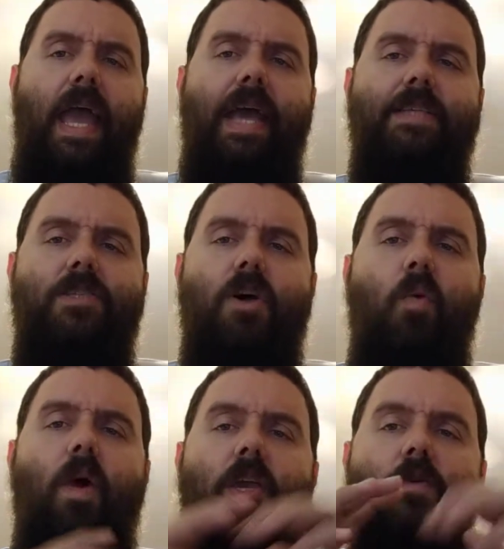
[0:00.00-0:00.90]
And
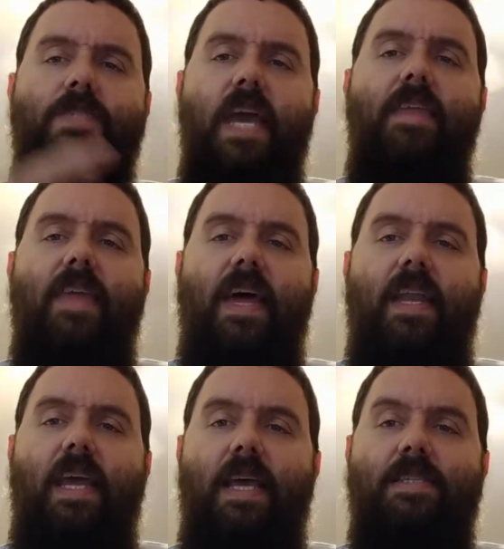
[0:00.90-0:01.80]
so what you say
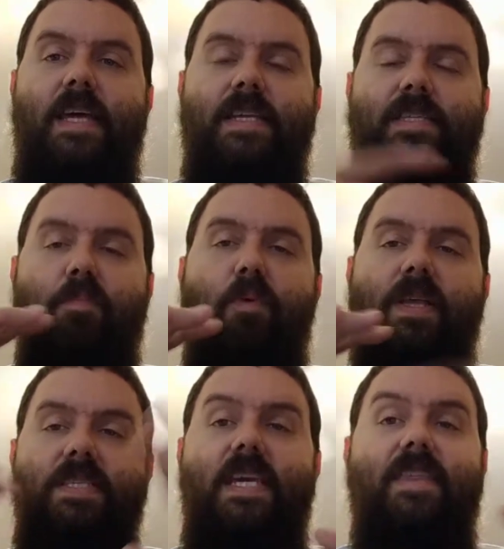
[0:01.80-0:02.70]
then is then in
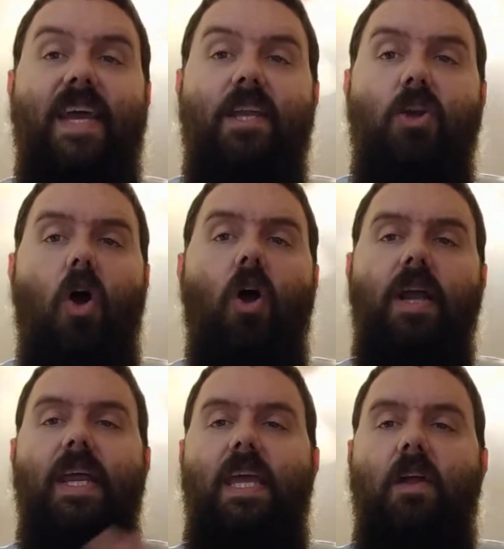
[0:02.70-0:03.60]
subpoint C that
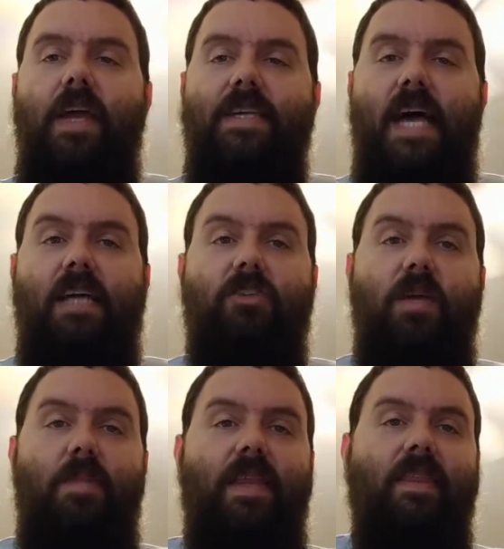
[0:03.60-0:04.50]
targeted killings
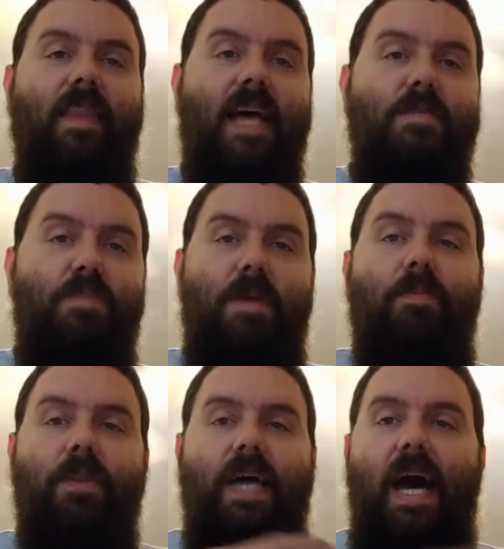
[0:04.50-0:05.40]
actually mean less
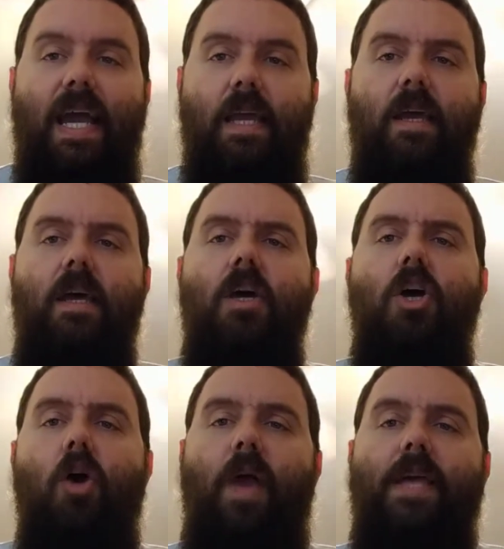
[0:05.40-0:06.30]
people die.
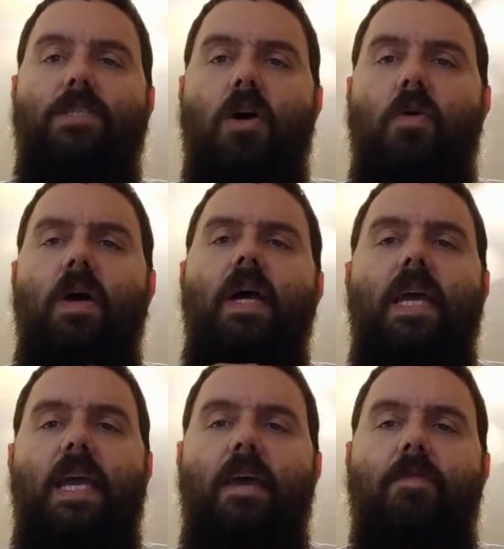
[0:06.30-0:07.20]
Okay, so
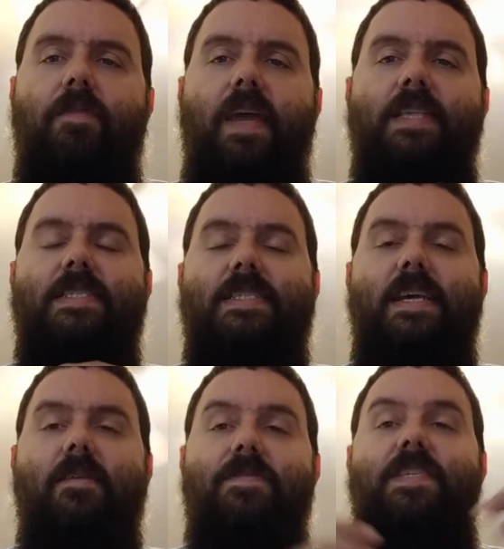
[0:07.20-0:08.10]
if
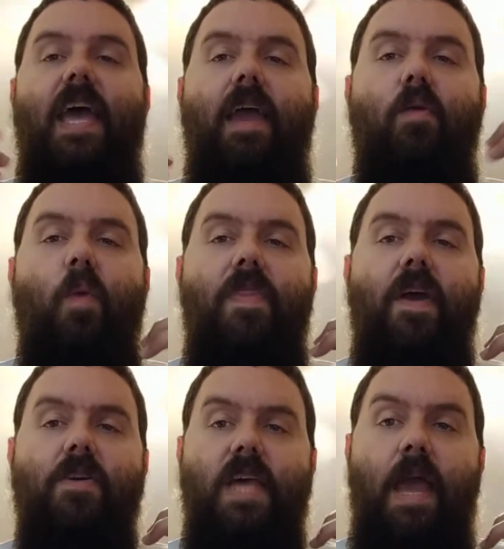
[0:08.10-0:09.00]
instead of saying when
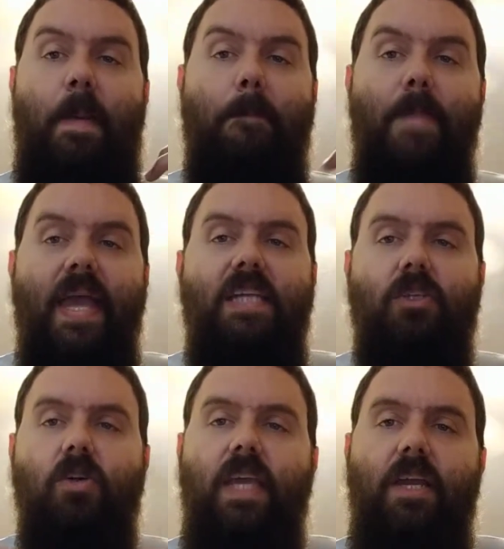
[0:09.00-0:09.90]
there's a
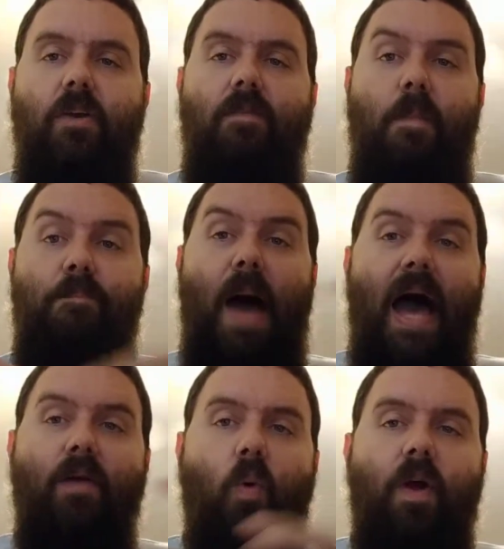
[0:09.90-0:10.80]
major leader of a
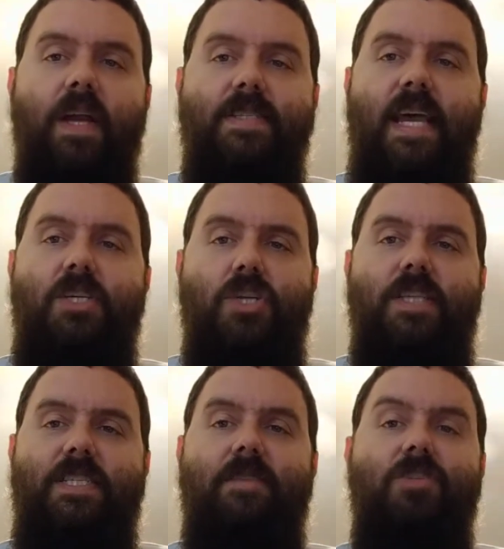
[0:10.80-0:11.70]
bad organization,
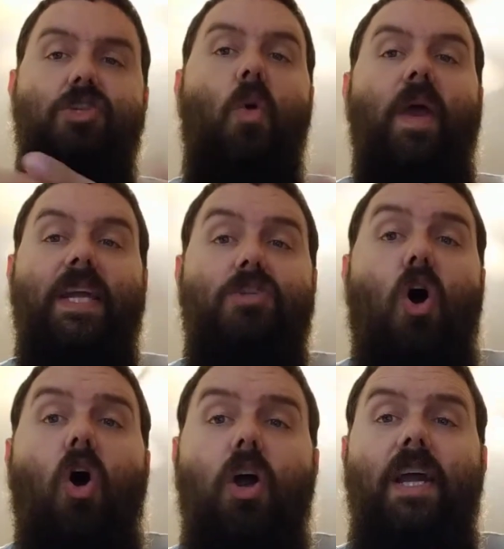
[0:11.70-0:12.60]
instead of just going and
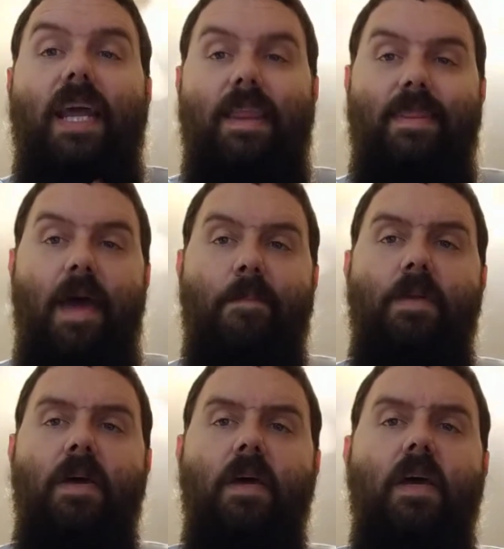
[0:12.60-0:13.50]
targeting
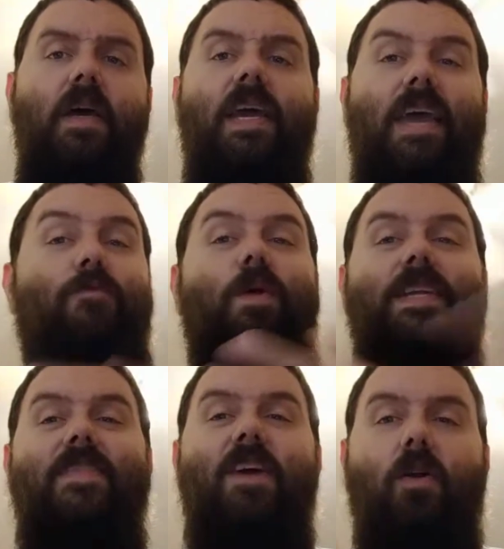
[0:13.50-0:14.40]
them, if
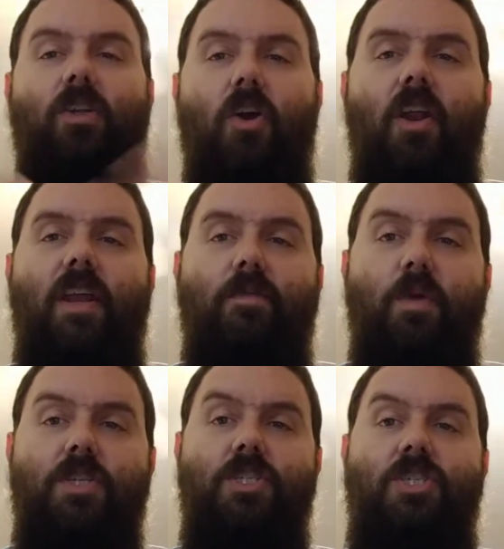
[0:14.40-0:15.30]
we did the
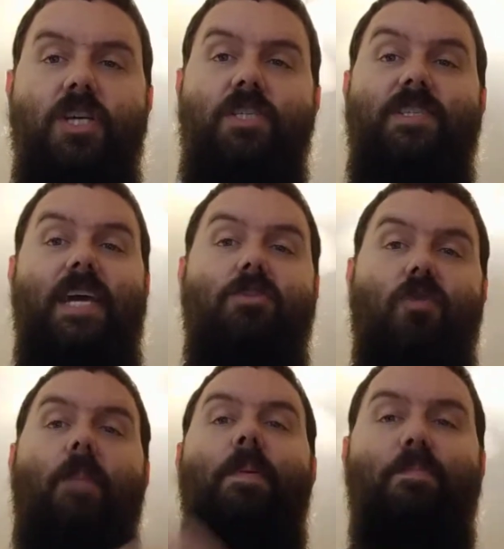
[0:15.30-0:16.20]
alternative, which is just to say
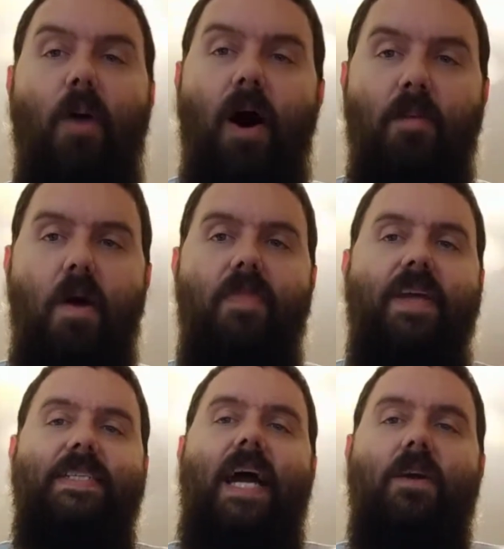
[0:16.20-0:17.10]
drop a bomb on
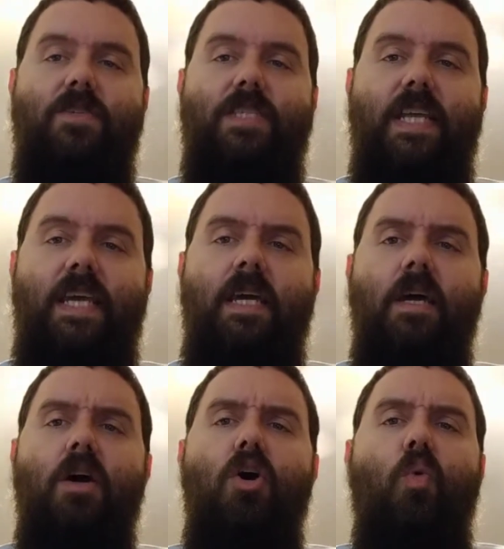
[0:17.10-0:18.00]
the entire city,
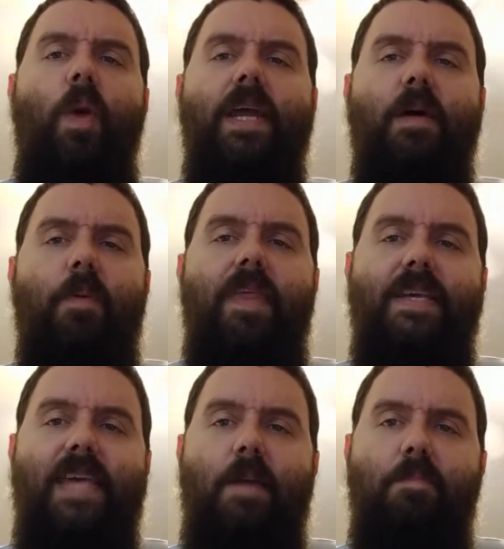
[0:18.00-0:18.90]
we end up with
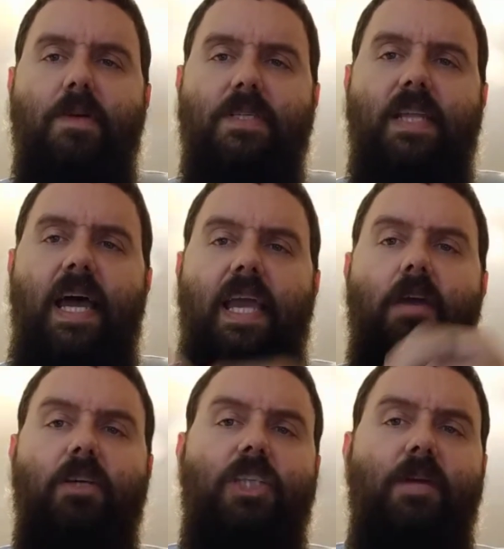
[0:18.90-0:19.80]
examples like
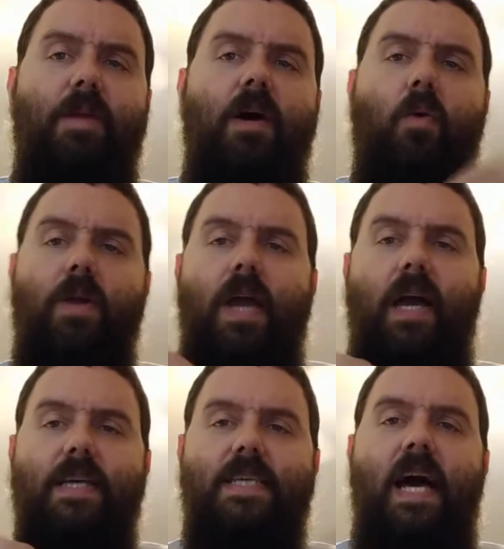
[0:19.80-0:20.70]
Hiroshima or
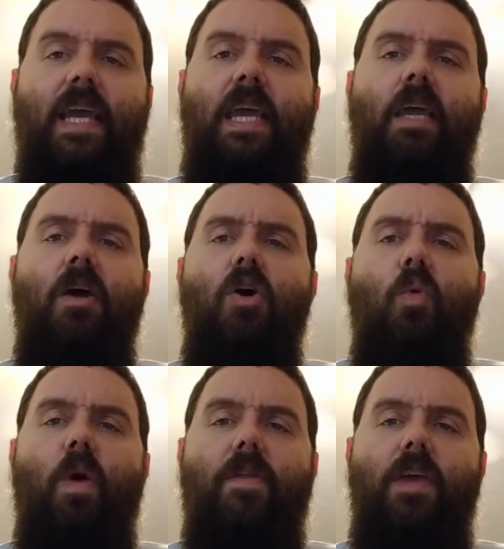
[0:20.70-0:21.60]
Nagasaki,
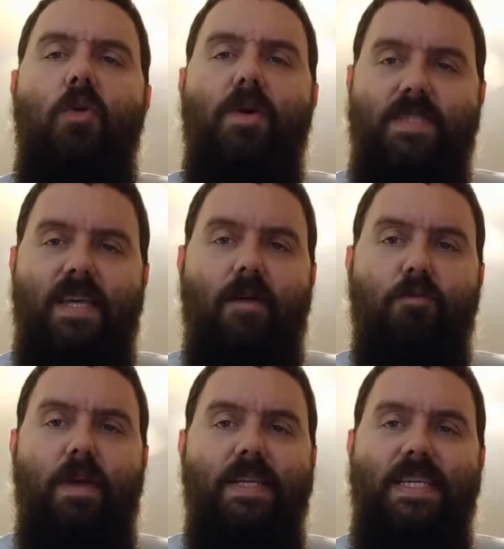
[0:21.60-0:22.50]
where the US
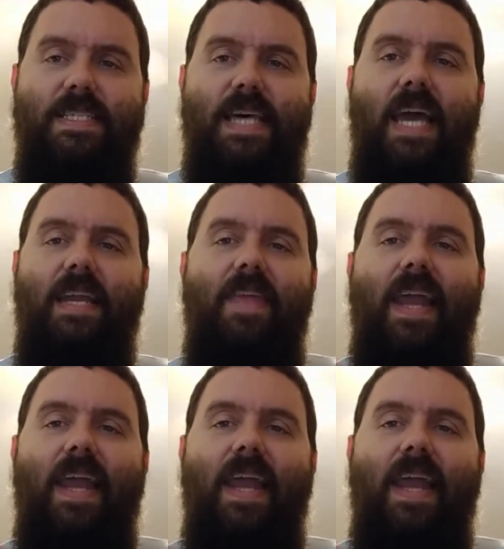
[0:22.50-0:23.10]
government decided